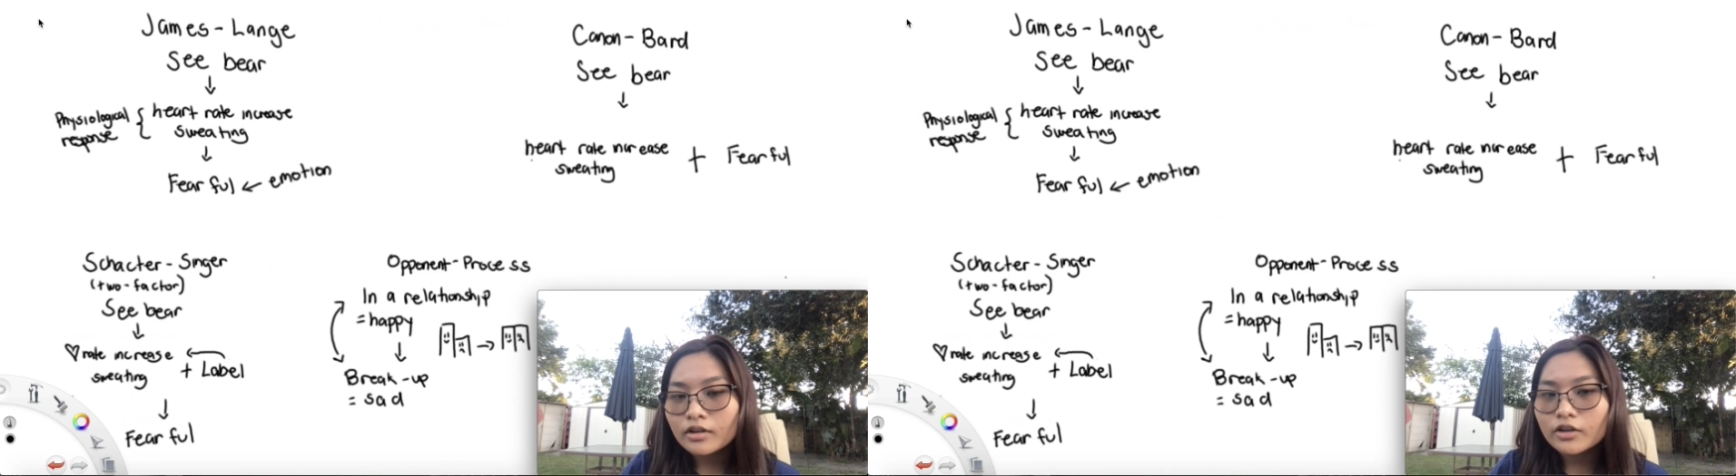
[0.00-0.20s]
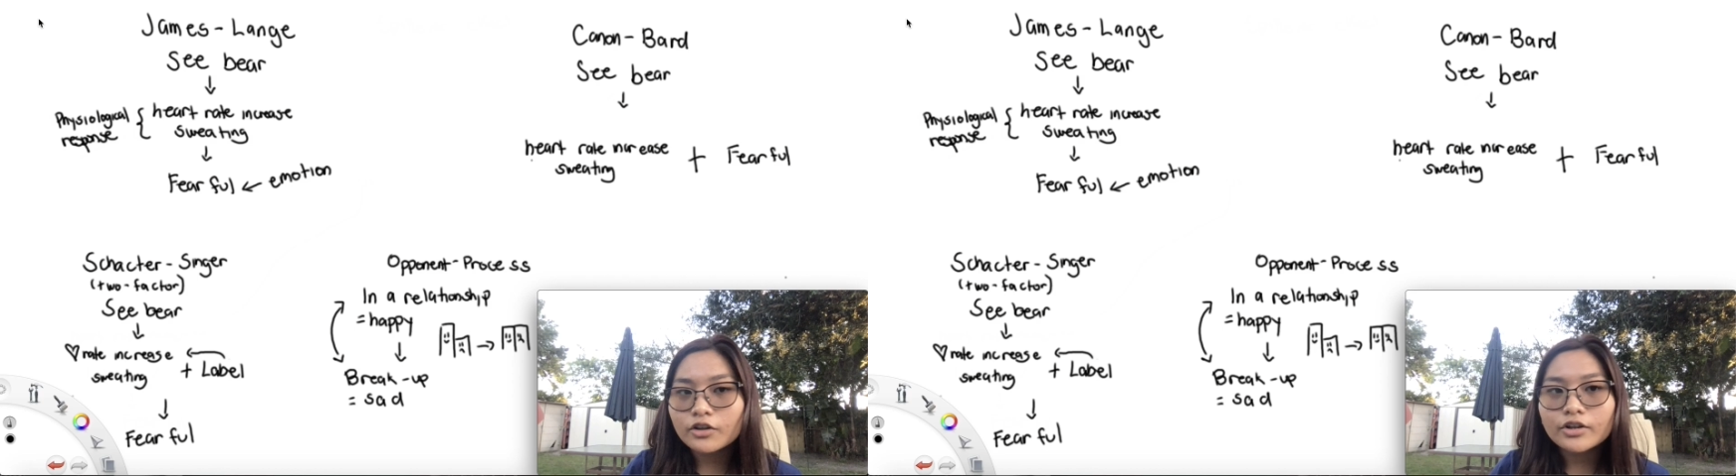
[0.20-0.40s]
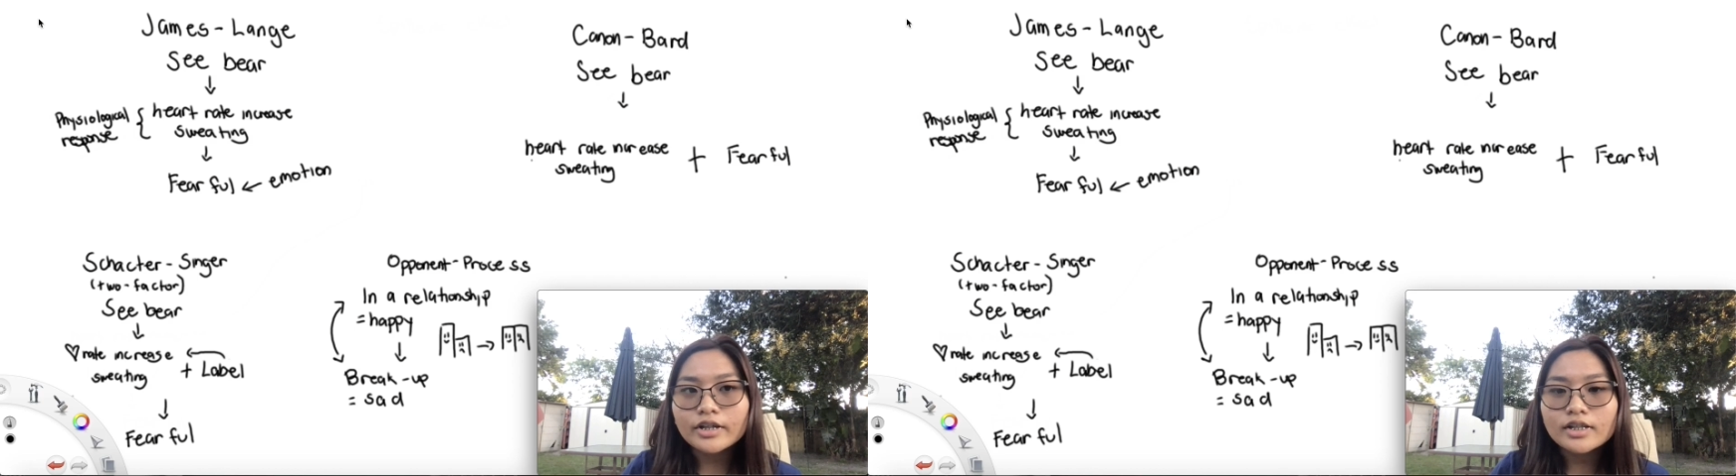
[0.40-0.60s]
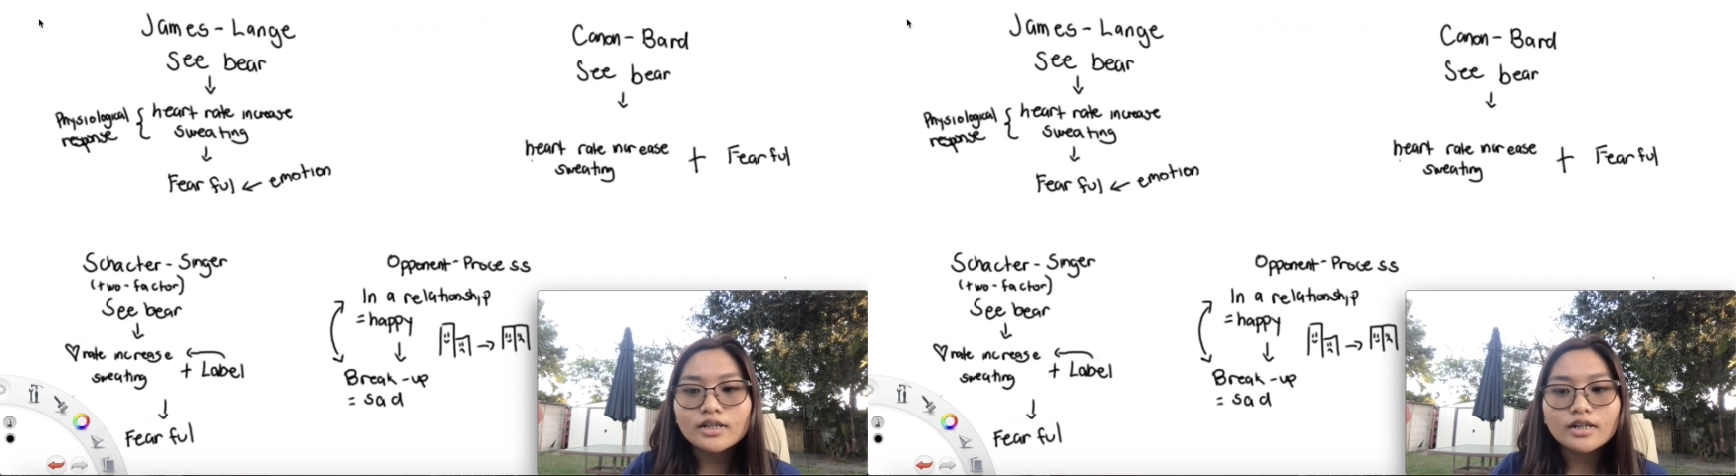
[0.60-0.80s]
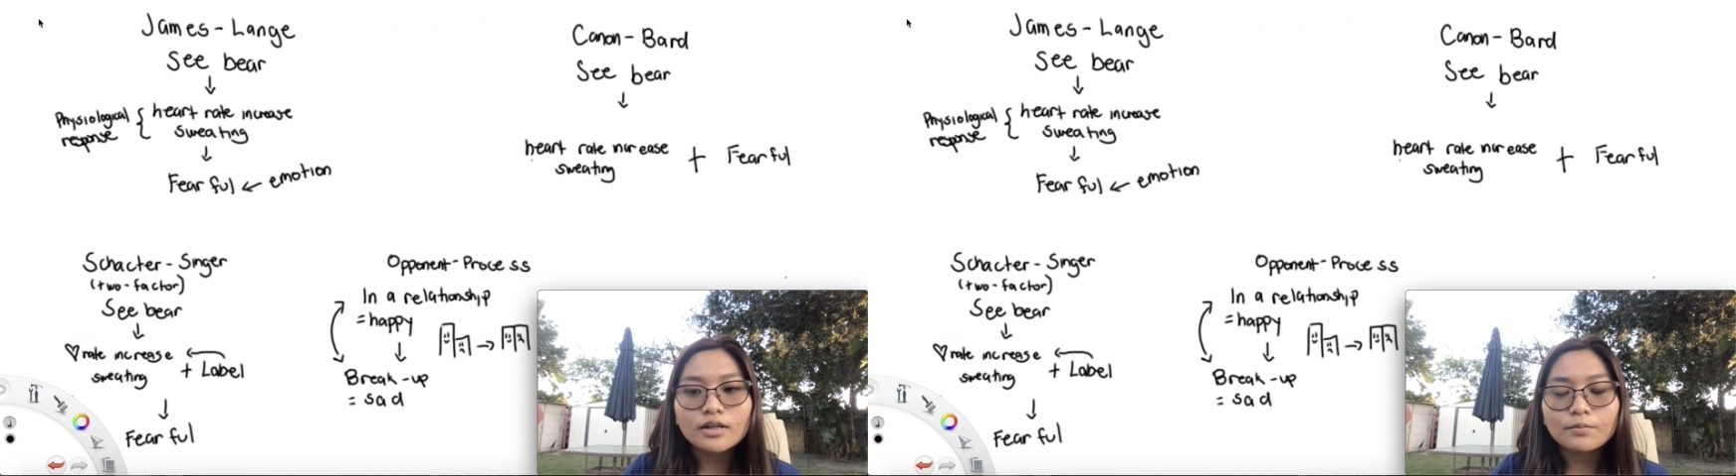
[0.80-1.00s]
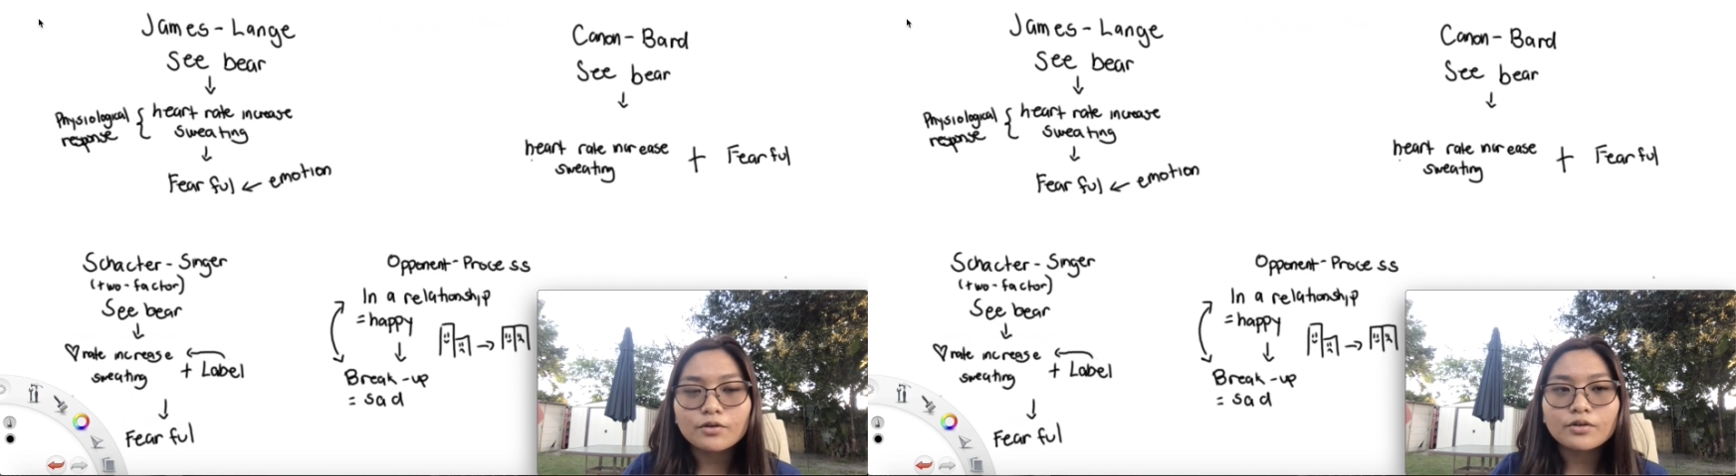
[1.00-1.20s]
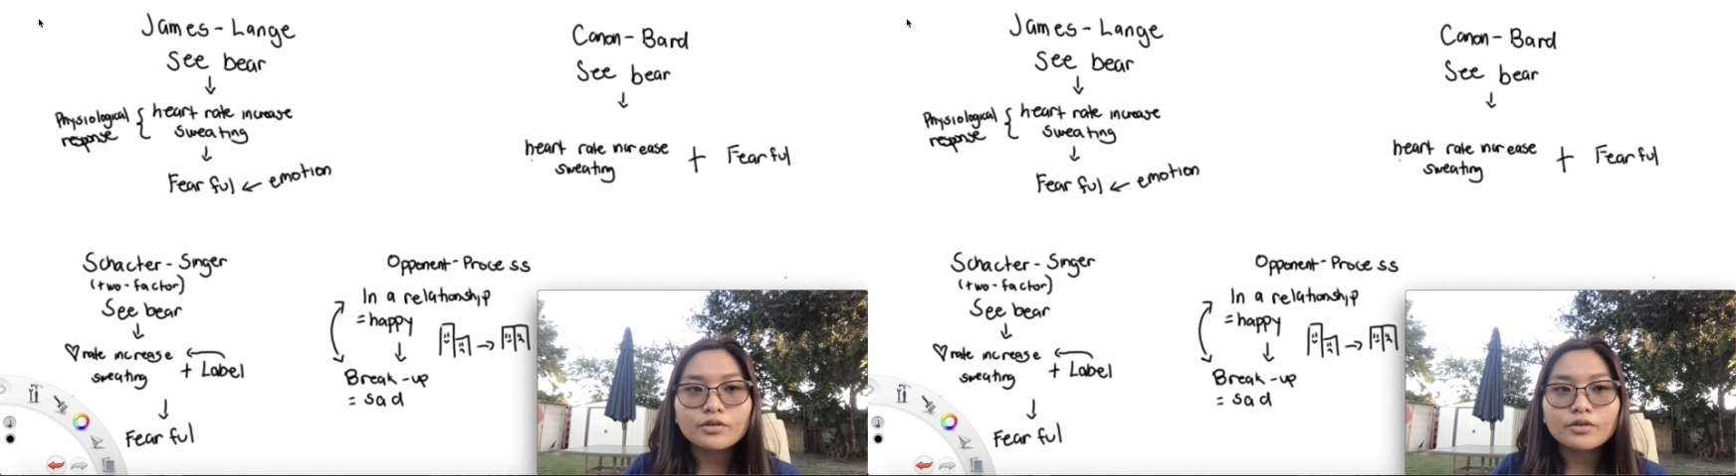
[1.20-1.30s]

The theories that I'm going